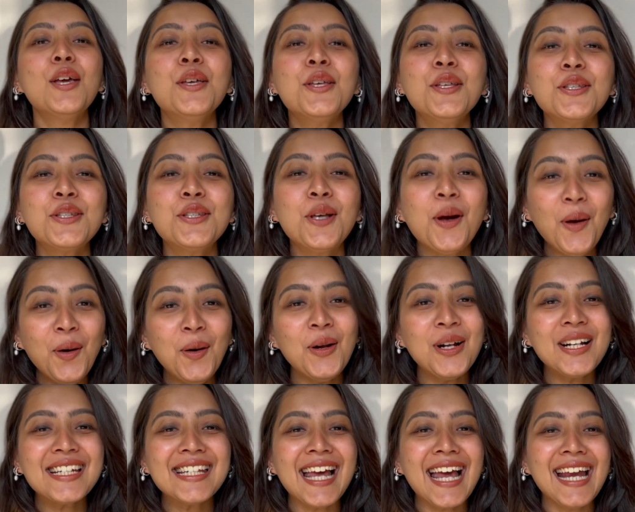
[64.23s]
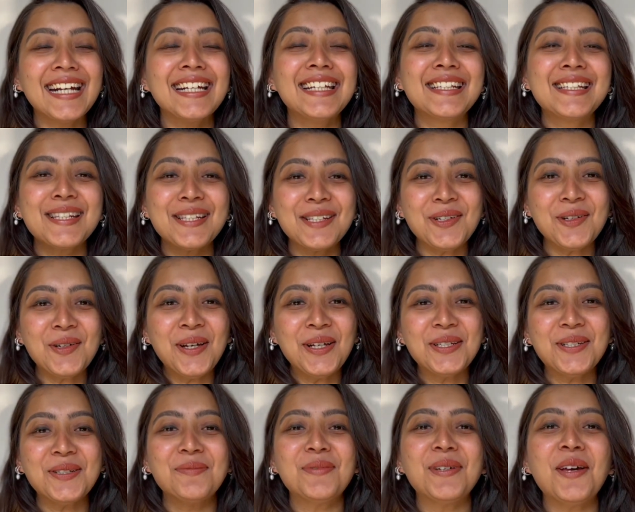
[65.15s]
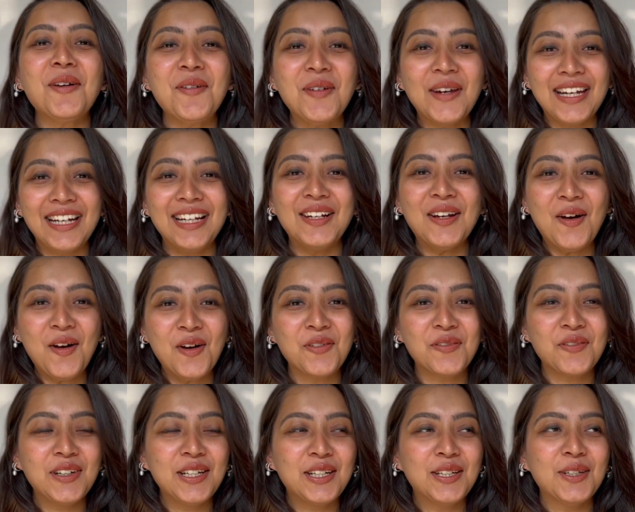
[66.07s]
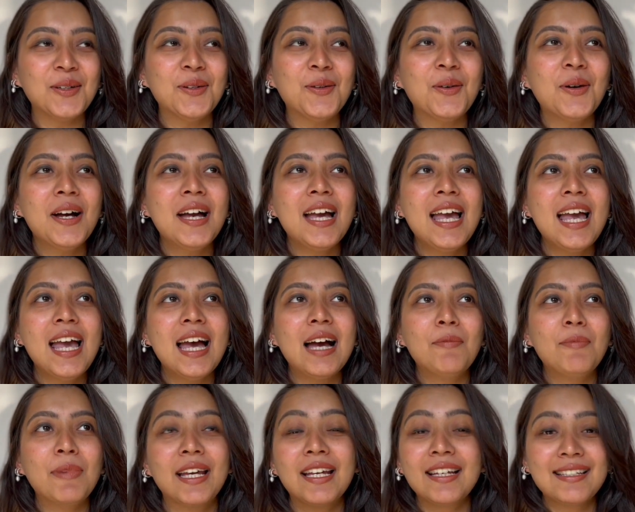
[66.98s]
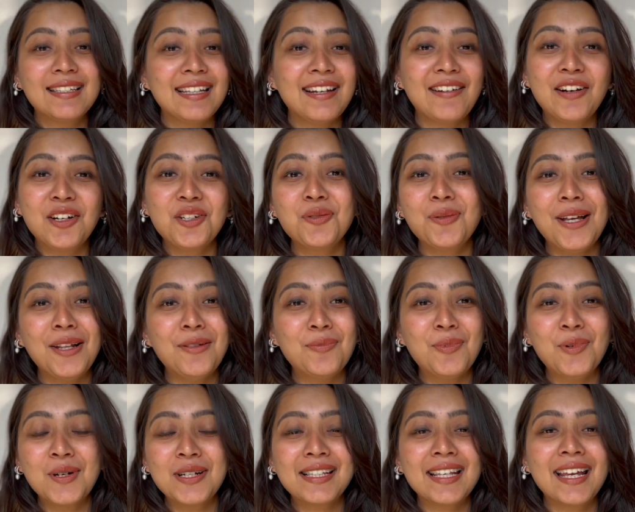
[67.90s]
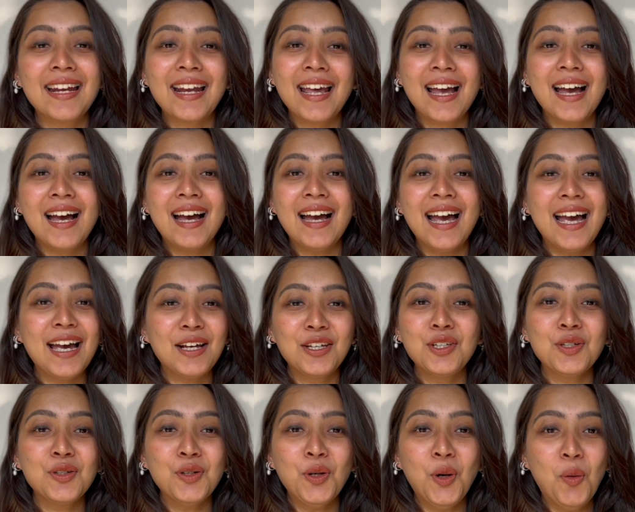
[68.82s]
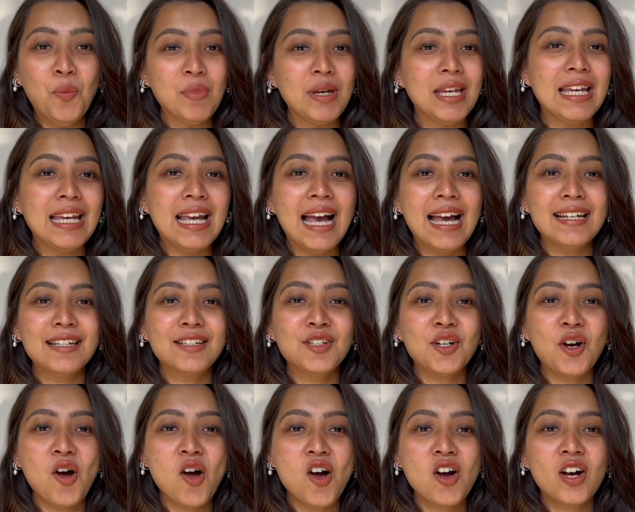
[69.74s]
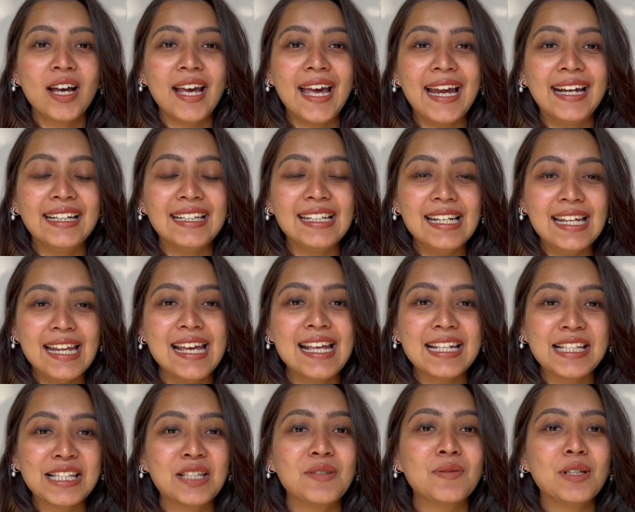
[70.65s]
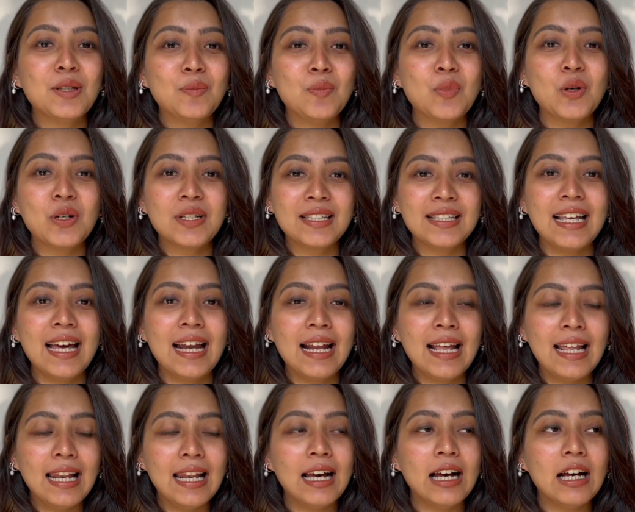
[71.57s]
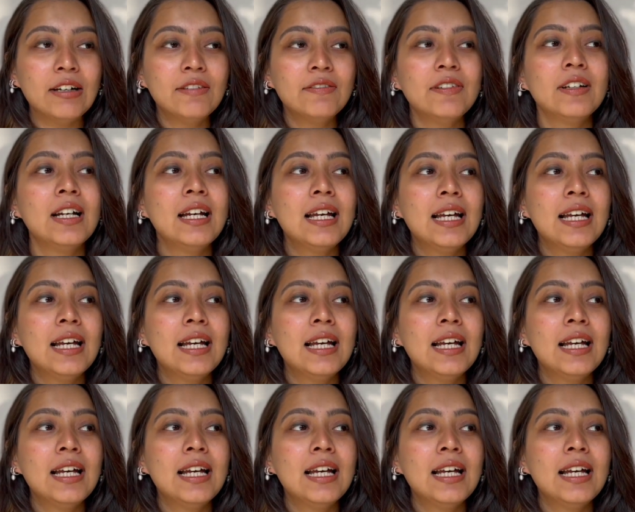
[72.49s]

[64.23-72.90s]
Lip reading: So hold tight, this is going to be a very long video because there are 12 books and you know me, I talk at length with books that I love.